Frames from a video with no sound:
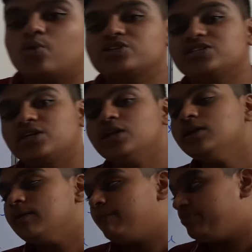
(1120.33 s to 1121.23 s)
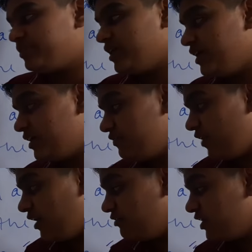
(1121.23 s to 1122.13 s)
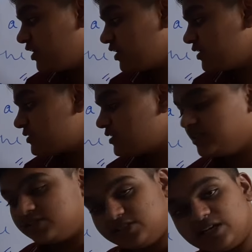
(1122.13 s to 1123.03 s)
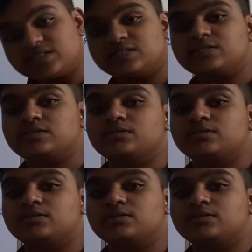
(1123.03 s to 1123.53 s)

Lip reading: original 35 degrees Celsius